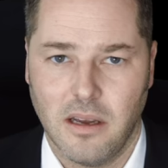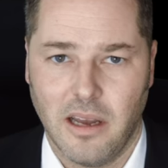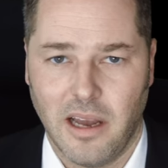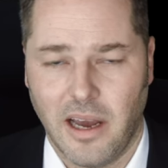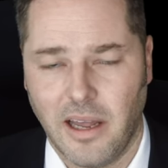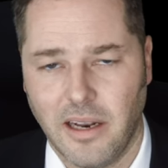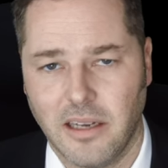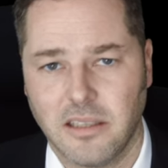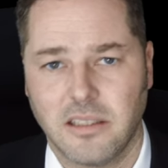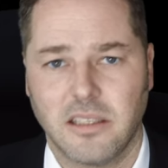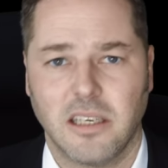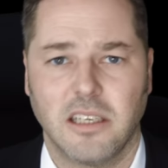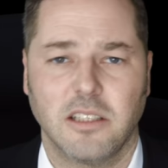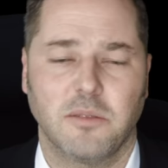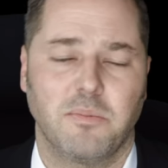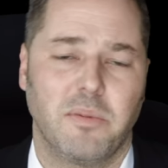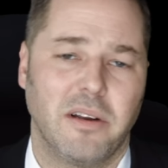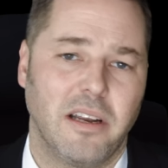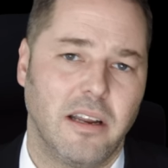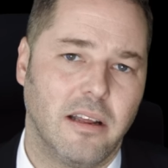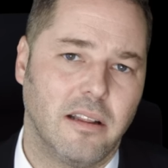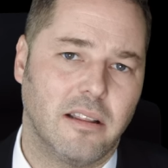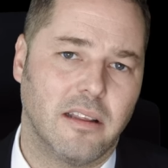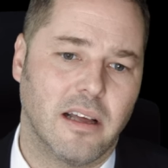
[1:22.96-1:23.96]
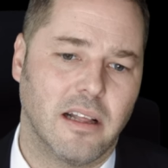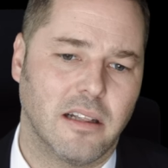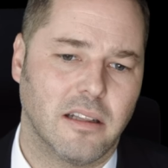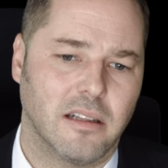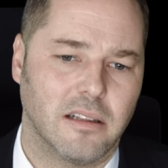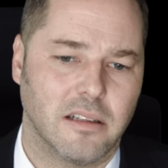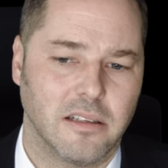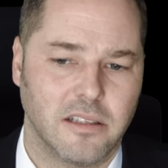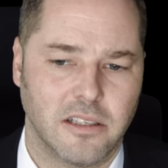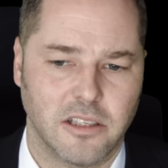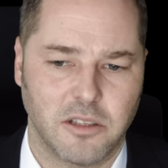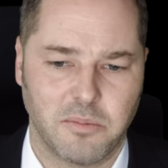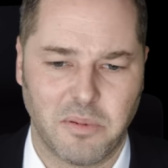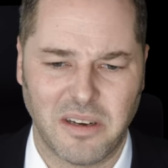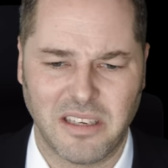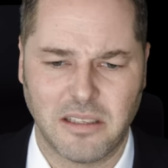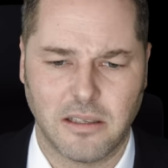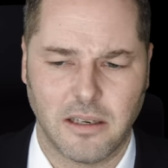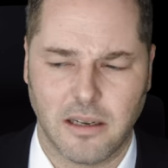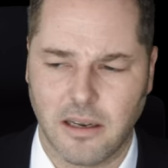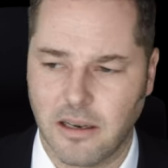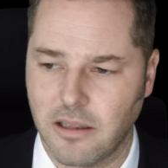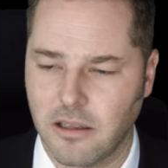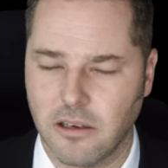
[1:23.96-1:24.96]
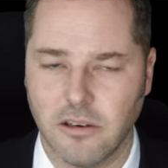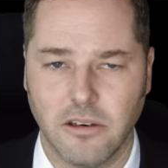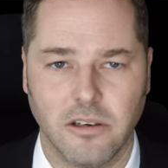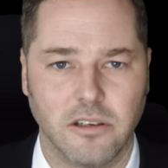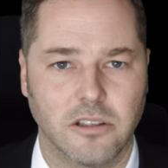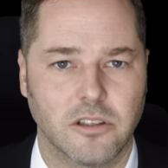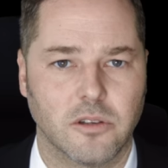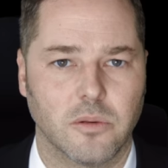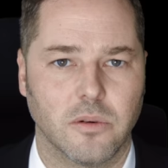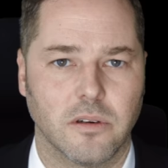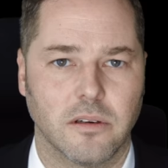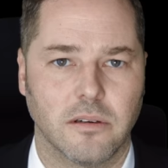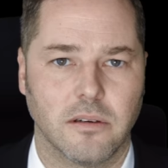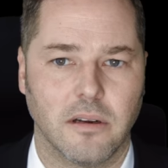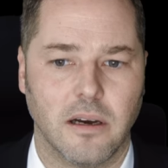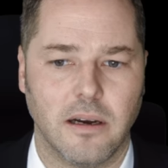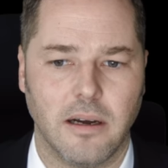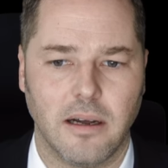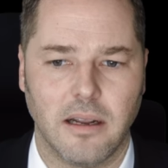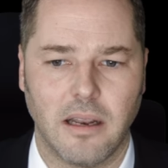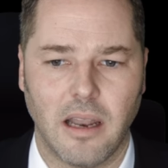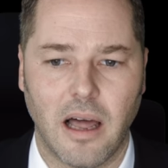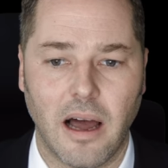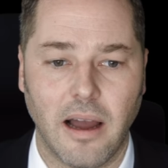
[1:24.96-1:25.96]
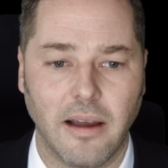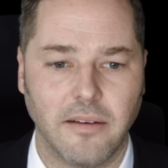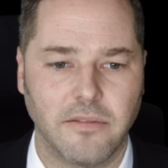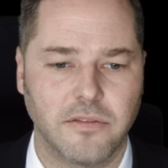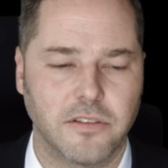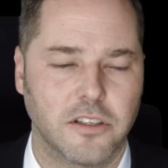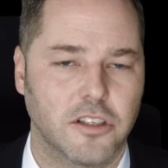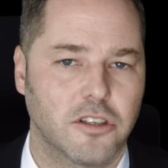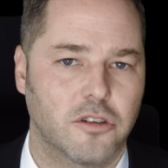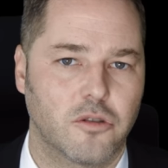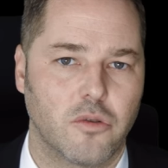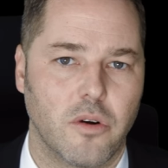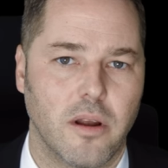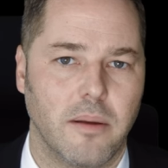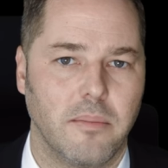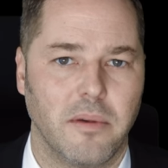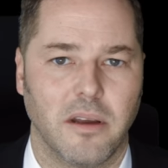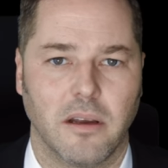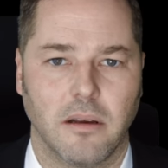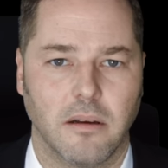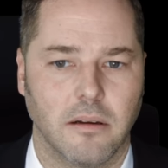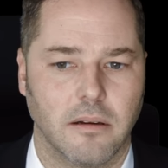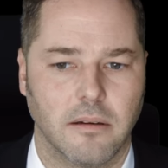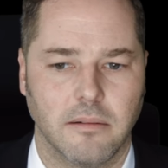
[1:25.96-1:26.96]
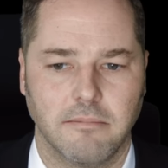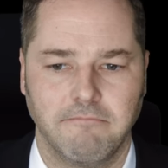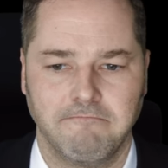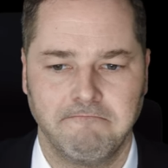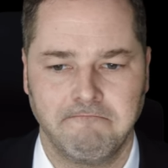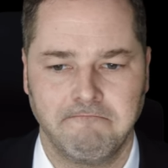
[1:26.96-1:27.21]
And it says beneath that that this is basically the he cun live streaming